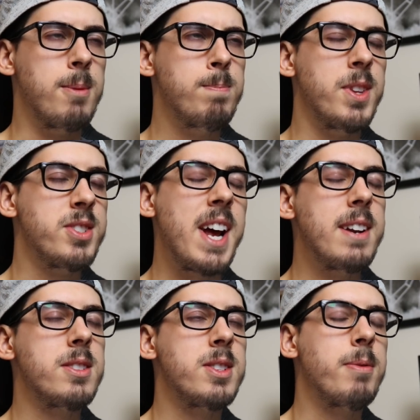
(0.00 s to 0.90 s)
know, the
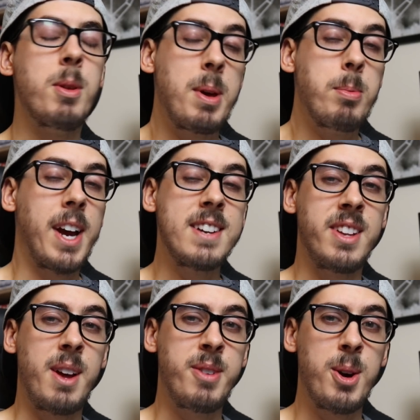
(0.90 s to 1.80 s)
standard stuff that people get
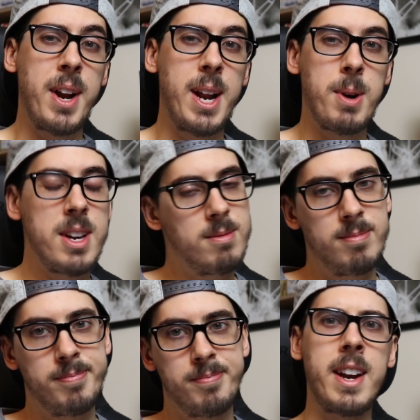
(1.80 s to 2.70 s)
to their phone anyway.
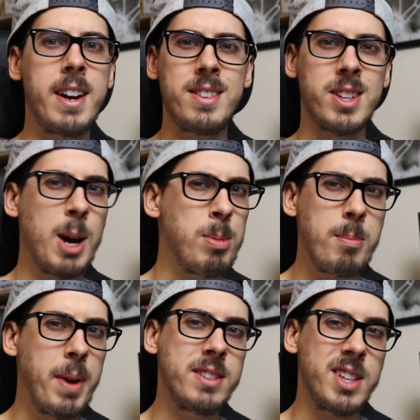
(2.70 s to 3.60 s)
And then there's a couple
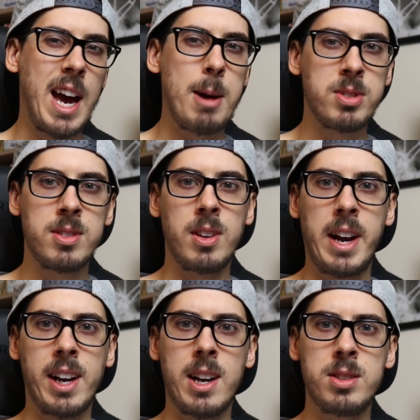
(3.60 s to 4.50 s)
of basic apps
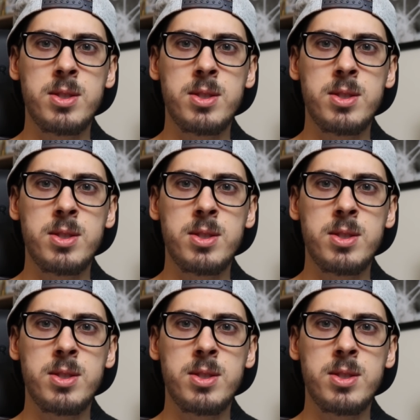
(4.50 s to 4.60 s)
like a